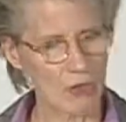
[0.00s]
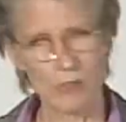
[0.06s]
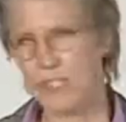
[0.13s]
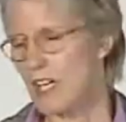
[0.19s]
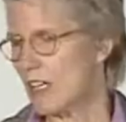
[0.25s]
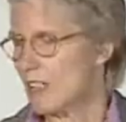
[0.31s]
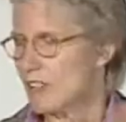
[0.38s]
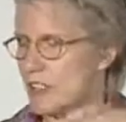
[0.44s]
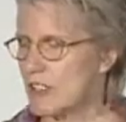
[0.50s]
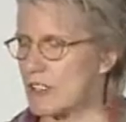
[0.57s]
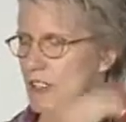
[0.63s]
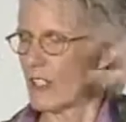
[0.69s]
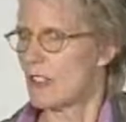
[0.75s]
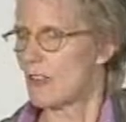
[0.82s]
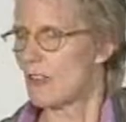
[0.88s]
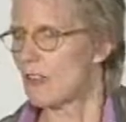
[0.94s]
we're not
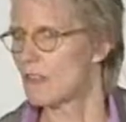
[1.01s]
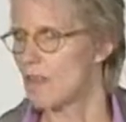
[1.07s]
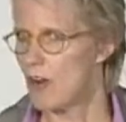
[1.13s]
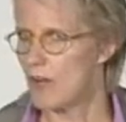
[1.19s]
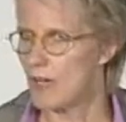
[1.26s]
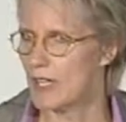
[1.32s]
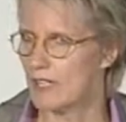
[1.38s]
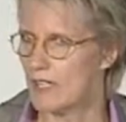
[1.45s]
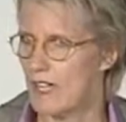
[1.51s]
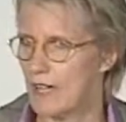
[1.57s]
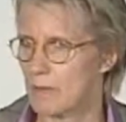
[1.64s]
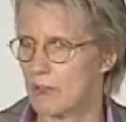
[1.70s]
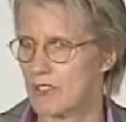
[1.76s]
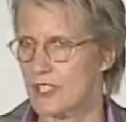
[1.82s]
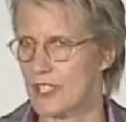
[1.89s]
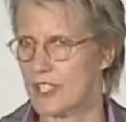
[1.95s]
just, you know, throwing
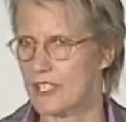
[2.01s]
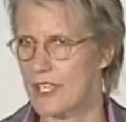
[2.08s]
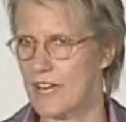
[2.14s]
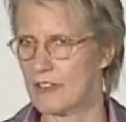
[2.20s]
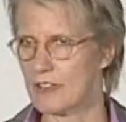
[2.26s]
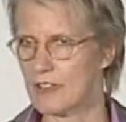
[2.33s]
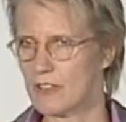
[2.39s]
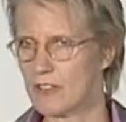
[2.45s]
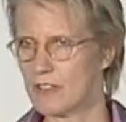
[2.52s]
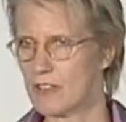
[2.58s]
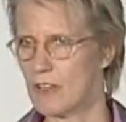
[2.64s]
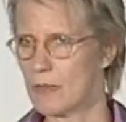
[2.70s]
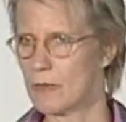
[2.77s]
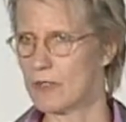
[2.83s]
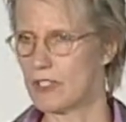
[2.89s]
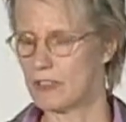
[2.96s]
apple seeds out there in the
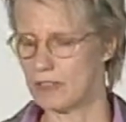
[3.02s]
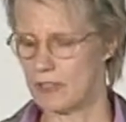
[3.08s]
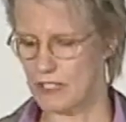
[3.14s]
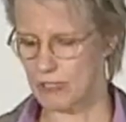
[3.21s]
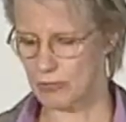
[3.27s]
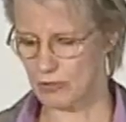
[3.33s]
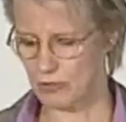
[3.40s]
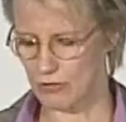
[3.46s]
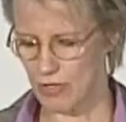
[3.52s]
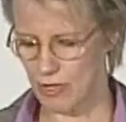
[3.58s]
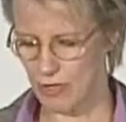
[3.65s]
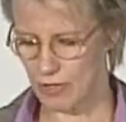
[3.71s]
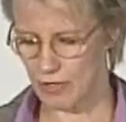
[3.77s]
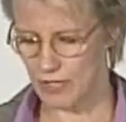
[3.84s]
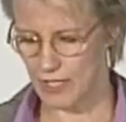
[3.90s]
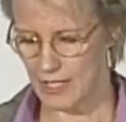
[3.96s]
hope that trees will
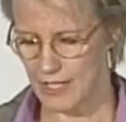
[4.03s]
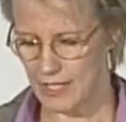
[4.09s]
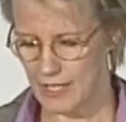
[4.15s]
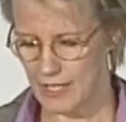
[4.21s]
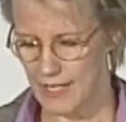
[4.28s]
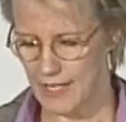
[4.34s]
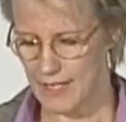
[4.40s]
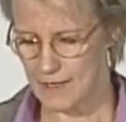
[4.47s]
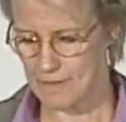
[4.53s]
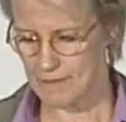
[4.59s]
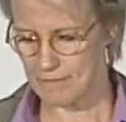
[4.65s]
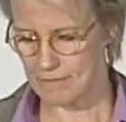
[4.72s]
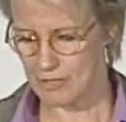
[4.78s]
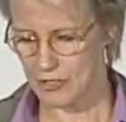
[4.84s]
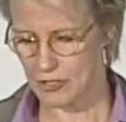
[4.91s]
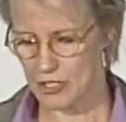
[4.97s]
grow.
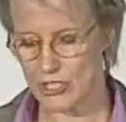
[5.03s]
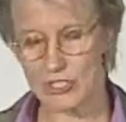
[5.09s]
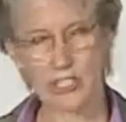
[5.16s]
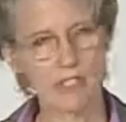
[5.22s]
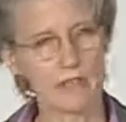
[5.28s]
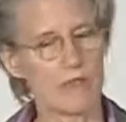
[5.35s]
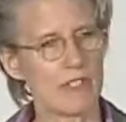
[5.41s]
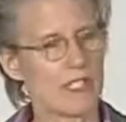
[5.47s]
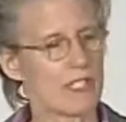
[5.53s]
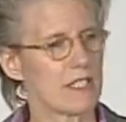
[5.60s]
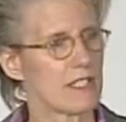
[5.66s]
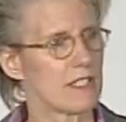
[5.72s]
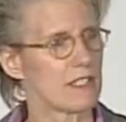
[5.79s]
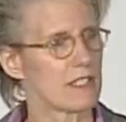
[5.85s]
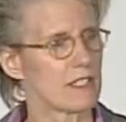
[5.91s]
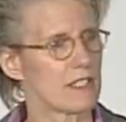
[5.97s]
Um, just in
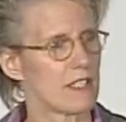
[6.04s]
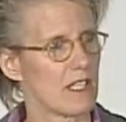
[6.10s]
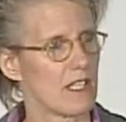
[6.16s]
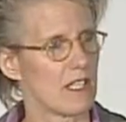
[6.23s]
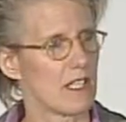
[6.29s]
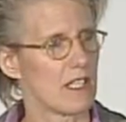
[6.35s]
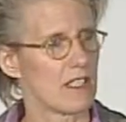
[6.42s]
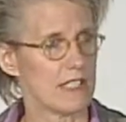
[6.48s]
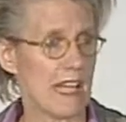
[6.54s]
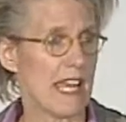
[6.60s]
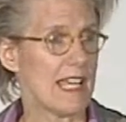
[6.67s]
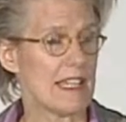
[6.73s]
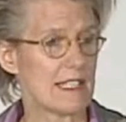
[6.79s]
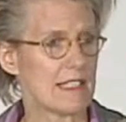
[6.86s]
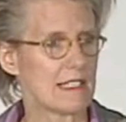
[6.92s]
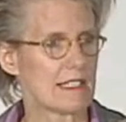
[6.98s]
recent
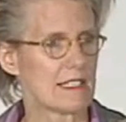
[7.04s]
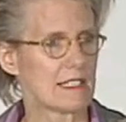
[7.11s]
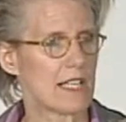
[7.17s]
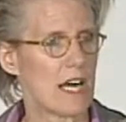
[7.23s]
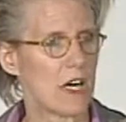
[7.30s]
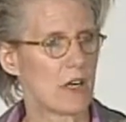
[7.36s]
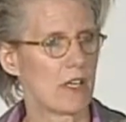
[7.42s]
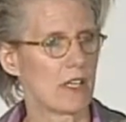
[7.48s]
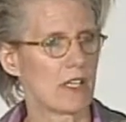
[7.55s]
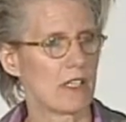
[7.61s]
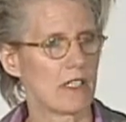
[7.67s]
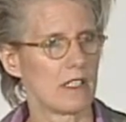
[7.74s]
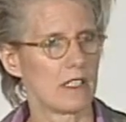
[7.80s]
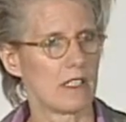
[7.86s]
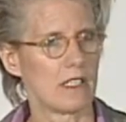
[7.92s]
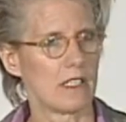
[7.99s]
days,
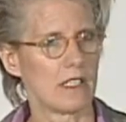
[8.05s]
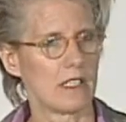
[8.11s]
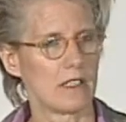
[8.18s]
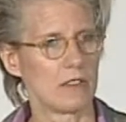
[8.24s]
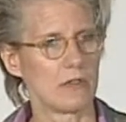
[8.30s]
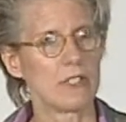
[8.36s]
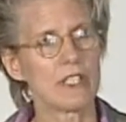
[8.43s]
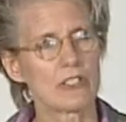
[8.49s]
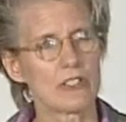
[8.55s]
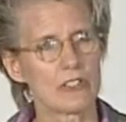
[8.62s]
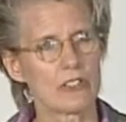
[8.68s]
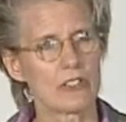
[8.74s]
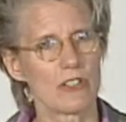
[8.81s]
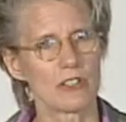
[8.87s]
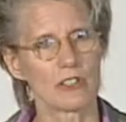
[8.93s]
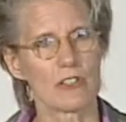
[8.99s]
our uh,
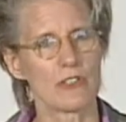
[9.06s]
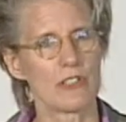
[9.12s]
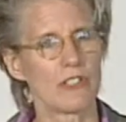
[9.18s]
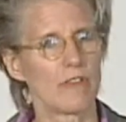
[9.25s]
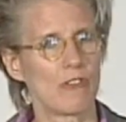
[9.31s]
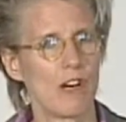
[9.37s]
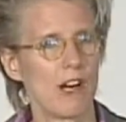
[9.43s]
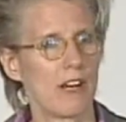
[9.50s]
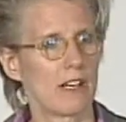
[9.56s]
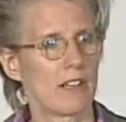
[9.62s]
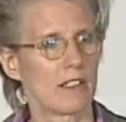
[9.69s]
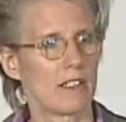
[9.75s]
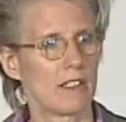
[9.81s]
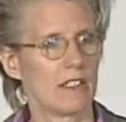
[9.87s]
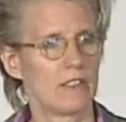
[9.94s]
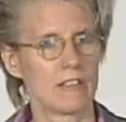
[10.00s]
researcher on Côte
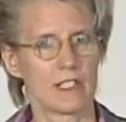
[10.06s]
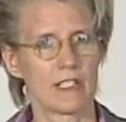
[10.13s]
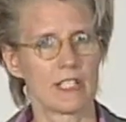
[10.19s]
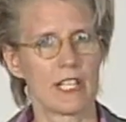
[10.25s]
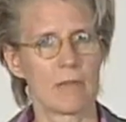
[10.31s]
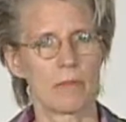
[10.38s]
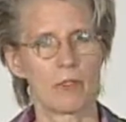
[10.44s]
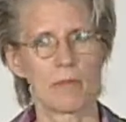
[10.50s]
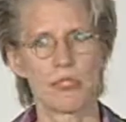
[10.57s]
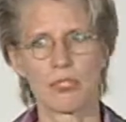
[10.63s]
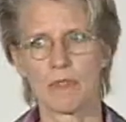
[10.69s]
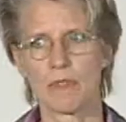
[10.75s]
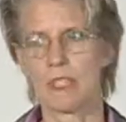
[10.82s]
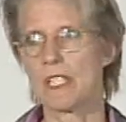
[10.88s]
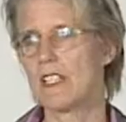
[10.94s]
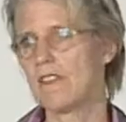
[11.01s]
d'Ivoire, for example,
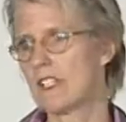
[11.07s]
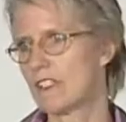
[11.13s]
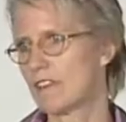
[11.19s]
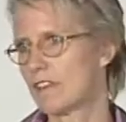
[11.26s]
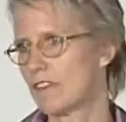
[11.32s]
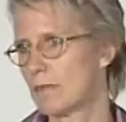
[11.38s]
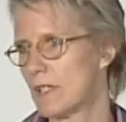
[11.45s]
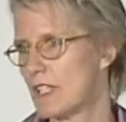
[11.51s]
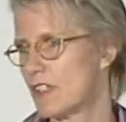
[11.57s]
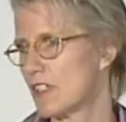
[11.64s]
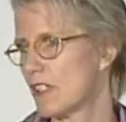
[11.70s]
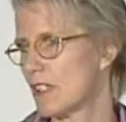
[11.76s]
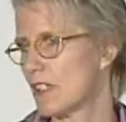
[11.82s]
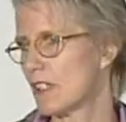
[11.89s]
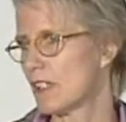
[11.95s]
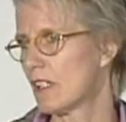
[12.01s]
was receiving
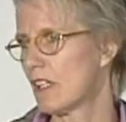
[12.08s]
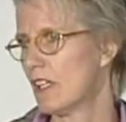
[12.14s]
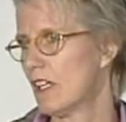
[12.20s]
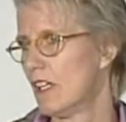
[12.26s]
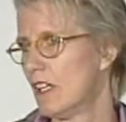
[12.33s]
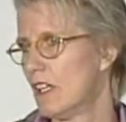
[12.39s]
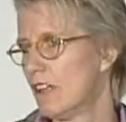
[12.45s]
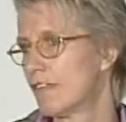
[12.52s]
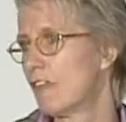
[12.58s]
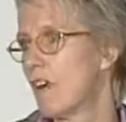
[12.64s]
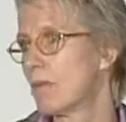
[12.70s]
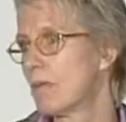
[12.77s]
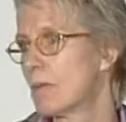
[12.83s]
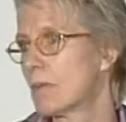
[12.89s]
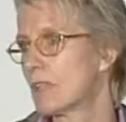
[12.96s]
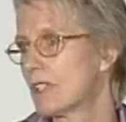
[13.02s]
information
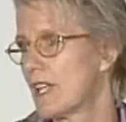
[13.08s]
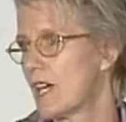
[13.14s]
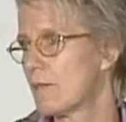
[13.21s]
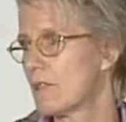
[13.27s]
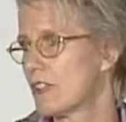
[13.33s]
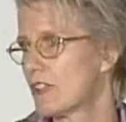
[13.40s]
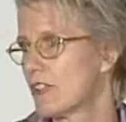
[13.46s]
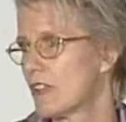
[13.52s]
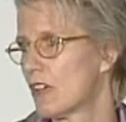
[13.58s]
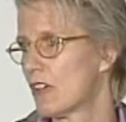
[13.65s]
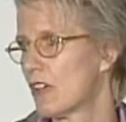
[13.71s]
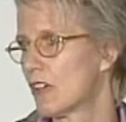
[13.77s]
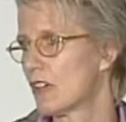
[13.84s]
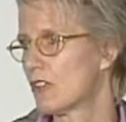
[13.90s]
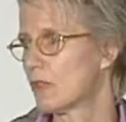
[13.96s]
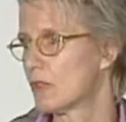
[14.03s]
from people in
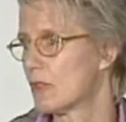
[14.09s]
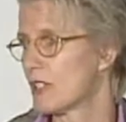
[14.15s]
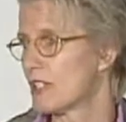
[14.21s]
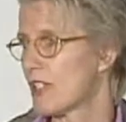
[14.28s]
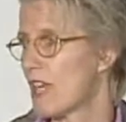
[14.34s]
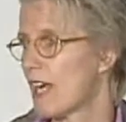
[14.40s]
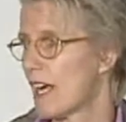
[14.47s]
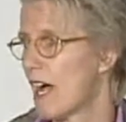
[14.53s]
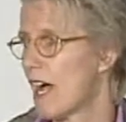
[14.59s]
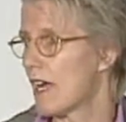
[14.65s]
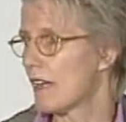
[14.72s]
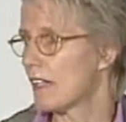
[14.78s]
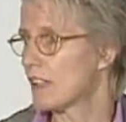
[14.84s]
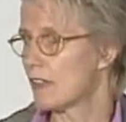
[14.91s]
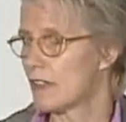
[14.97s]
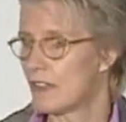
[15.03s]
Abidjan who were saying,
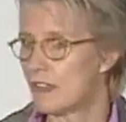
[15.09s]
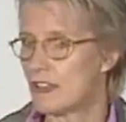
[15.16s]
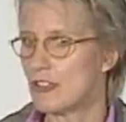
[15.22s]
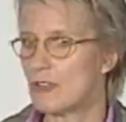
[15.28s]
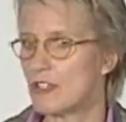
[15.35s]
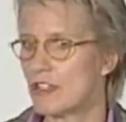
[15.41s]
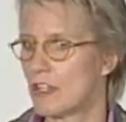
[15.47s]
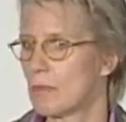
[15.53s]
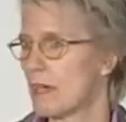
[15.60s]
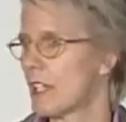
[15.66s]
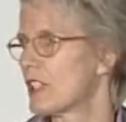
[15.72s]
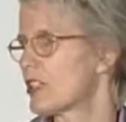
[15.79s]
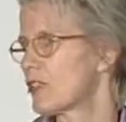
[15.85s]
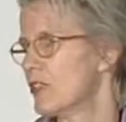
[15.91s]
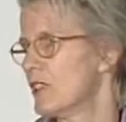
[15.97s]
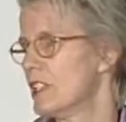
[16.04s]
I, you know, they're shooting on my
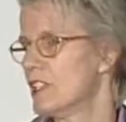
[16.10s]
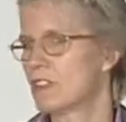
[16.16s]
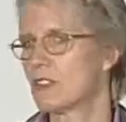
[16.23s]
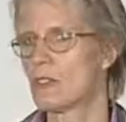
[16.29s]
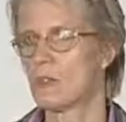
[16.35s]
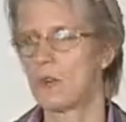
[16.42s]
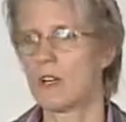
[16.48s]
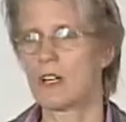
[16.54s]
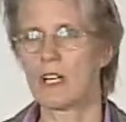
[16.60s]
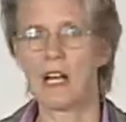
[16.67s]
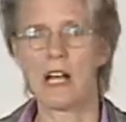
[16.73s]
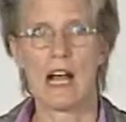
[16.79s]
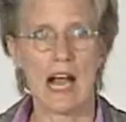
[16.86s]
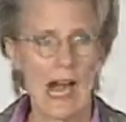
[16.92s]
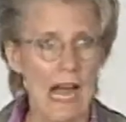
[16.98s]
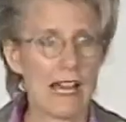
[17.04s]
street, or
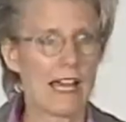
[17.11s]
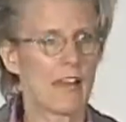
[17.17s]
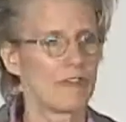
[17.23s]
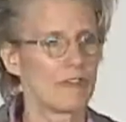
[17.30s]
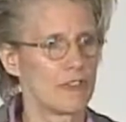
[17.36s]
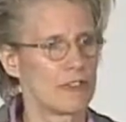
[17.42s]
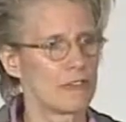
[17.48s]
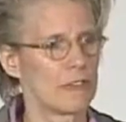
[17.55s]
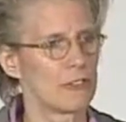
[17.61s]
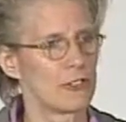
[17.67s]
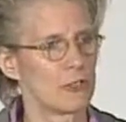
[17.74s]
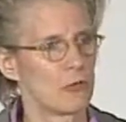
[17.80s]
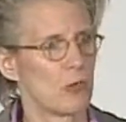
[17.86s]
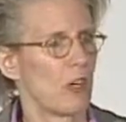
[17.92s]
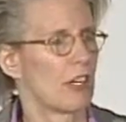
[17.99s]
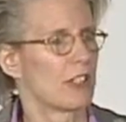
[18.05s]
I have no food
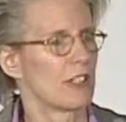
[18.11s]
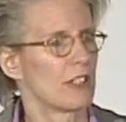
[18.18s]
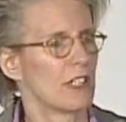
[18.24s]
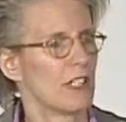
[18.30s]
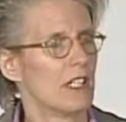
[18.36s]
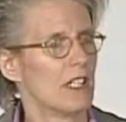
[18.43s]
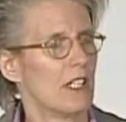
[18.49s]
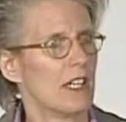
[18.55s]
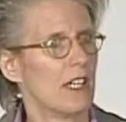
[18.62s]
or water,